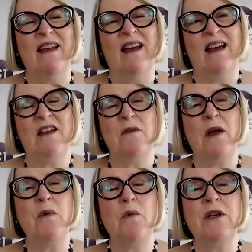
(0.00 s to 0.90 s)

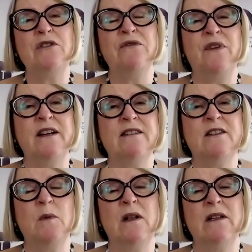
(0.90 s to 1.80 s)
And we do find
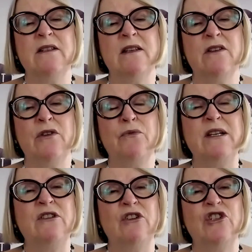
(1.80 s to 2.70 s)
as well,
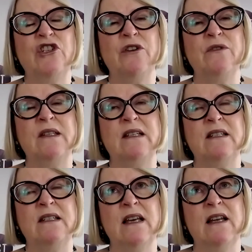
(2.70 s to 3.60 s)
research shows
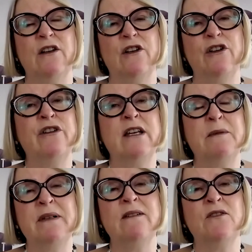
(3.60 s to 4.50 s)
that learning
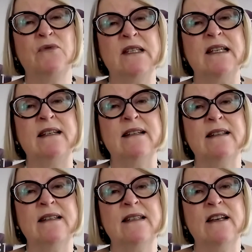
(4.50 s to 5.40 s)
builds
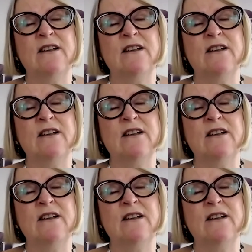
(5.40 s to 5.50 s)
resilience.